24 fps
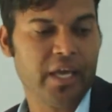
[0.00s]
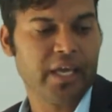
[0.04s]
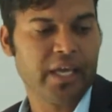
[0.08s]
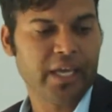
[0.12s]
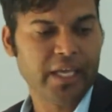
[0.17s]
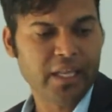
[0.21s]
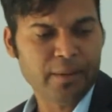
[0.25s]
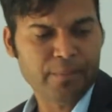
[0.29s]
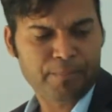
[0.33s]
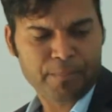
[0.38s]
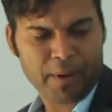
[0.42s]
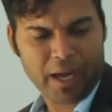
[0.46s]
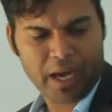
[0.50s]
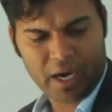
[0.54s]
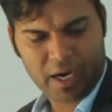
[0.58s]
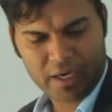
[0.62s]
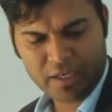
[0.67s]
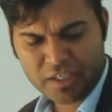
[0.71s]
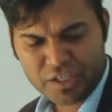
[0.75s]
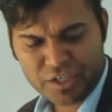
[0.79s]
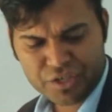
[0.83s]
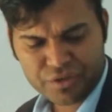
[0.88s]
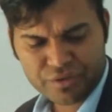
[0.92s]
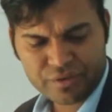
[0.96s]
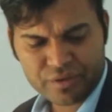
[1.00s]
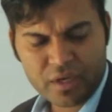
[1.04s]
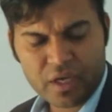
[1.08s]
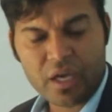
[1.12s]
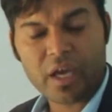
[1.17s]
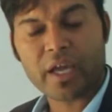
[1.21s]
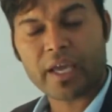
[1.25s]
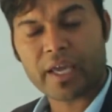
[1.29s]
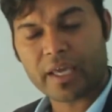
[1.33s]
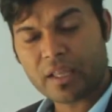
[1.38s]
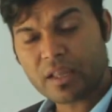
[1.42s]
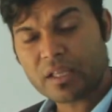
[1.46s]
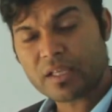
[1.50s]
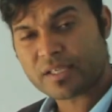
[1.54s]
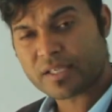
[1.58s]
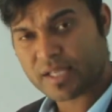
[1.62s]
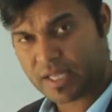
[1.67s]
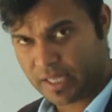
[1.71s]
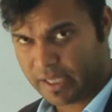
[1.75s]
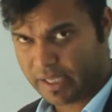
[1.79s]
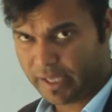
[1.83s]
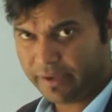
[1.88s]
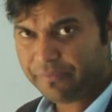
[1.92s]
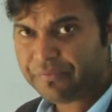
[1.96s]
In the plants, in the
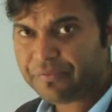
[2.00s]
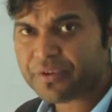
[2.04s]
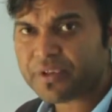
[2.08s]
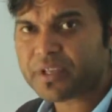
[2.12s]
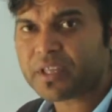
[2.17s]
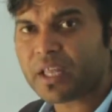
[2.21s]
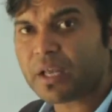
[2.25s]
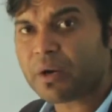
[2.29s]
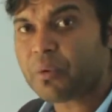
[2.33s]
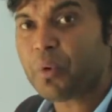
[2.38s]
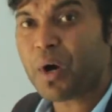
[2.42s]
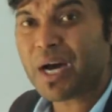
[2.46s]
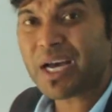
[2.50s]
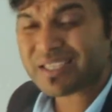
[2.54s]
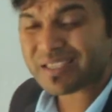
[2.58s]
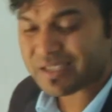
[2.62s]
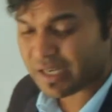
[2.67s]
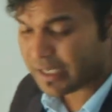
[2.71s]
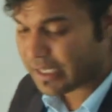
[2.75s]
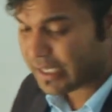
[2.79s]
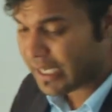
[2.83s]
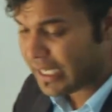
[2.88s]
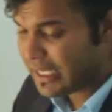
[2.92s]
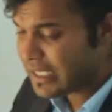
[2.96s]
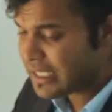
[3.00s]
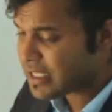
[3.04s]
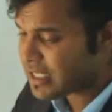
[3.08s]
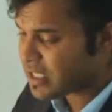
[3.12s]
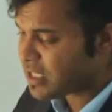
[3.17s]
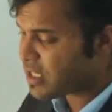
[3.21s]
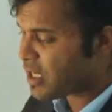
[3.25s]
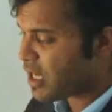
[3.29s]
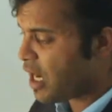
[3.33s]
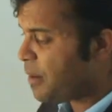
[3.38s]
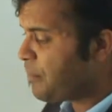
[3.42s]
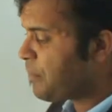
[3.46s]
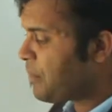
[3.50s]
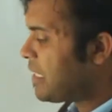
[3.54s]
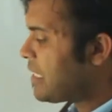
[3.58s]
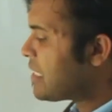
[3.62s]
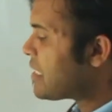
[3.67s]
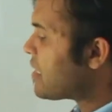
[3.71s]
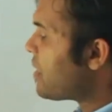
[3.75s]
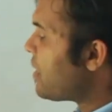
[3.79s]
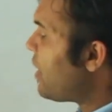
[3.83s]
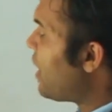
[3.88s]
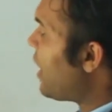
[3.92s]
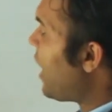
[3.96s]
leaves, there was contains
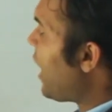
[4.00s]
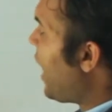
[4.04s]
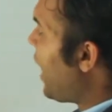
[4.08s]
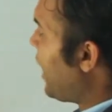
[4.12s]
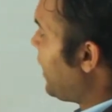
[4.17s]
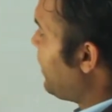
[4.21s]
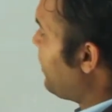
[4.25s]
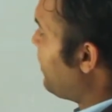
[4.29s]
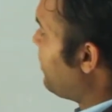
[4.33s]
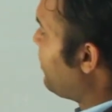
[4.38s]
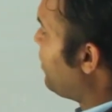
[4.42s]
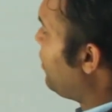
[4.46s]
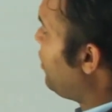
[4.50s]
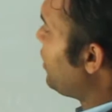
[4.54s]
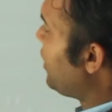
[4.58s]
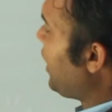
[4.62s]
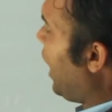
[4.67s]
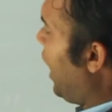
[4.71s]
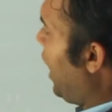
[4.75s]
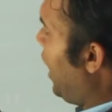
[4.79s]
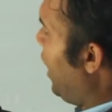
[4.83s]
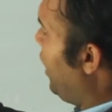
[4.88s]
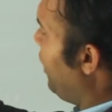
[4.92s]
this line. Look there.